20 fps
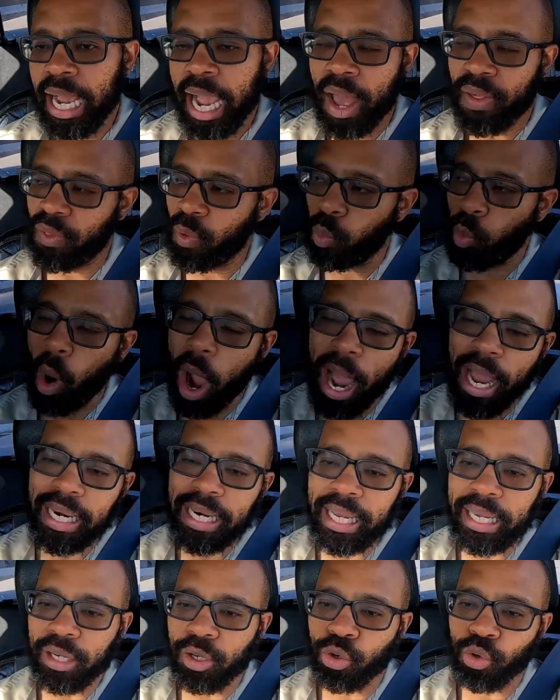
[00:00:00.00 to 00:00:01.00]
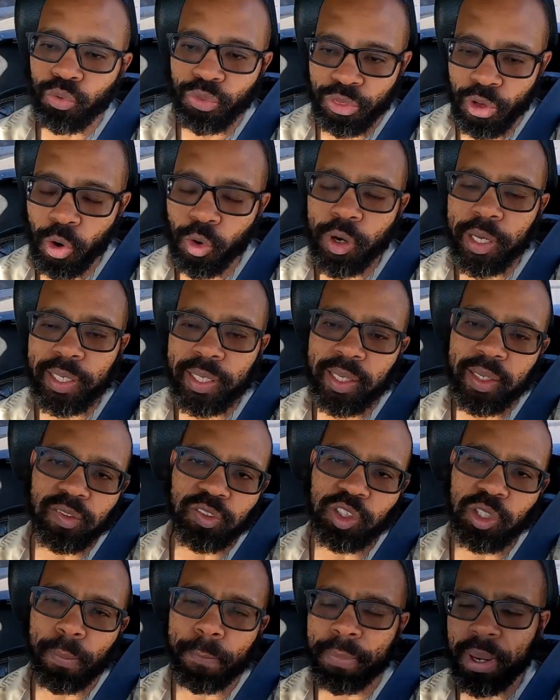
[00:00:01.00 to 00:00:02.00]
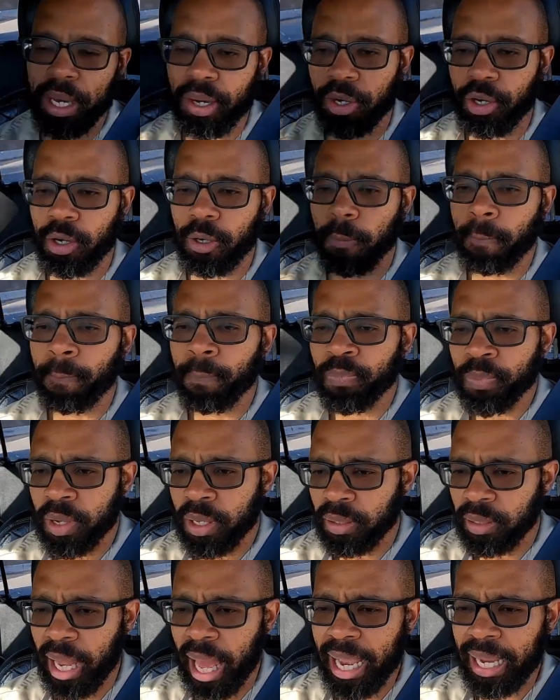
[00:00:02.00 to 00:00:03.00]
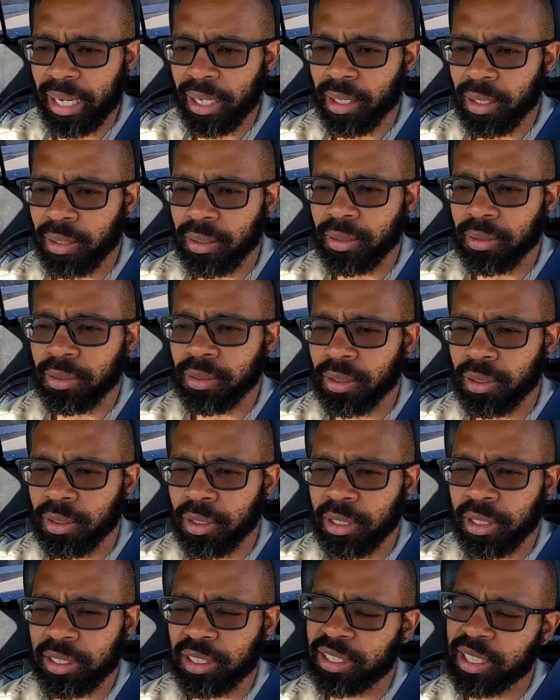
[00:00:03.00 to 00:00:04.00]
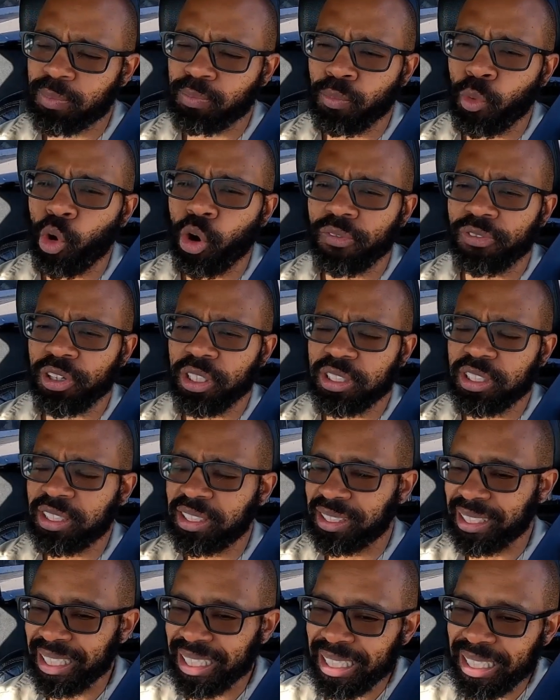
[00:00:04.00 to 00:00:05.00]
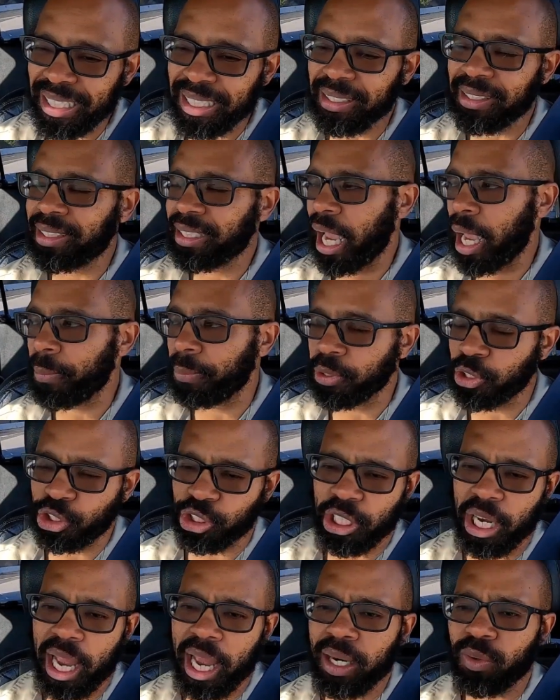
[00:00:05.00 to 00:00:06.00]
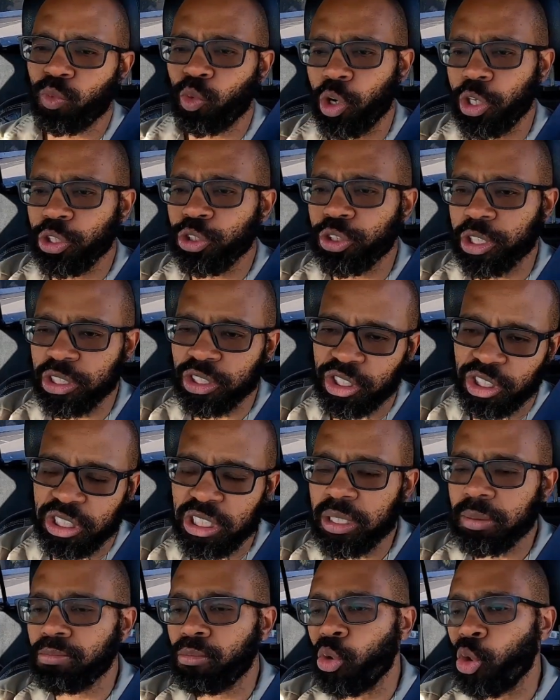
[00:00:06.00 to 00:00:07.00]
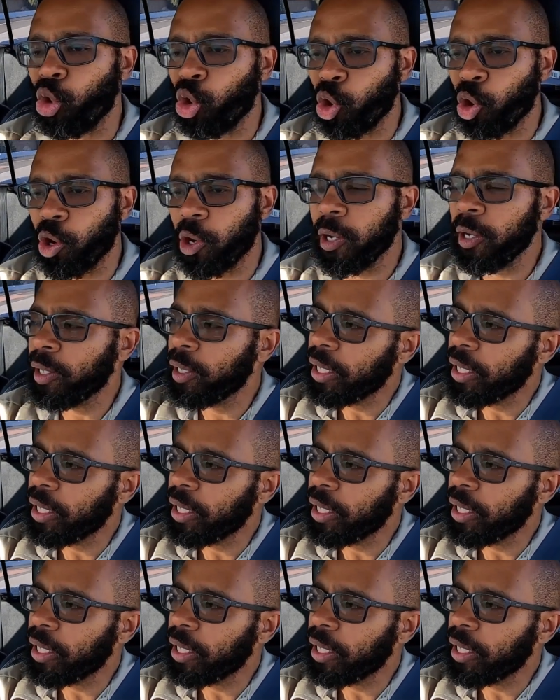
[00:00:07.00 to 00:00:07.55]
And the wide angle, though it gives a better, like, it's more of a scene type of shot where you can see more